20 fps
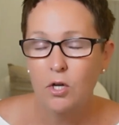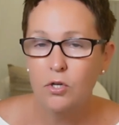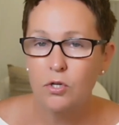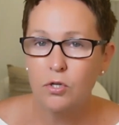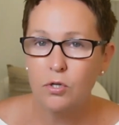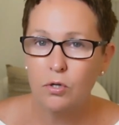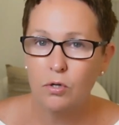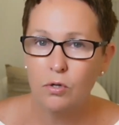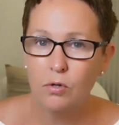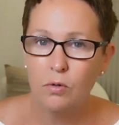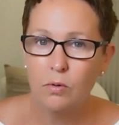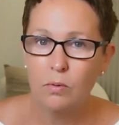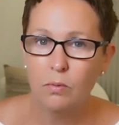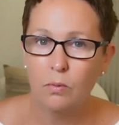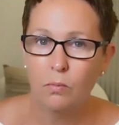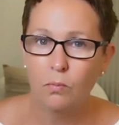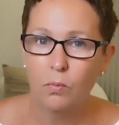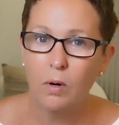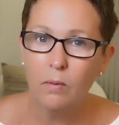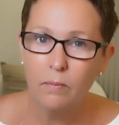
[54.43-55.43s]
to
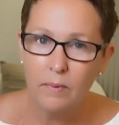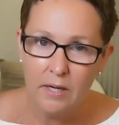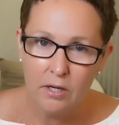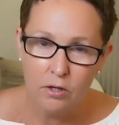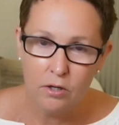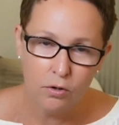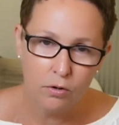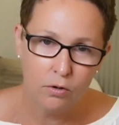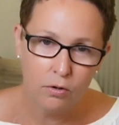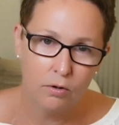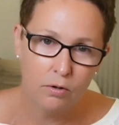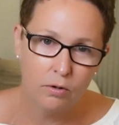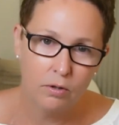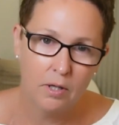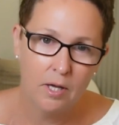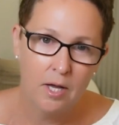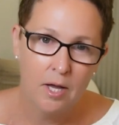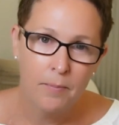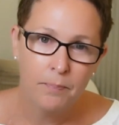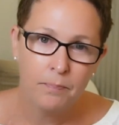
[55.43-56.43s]
what we call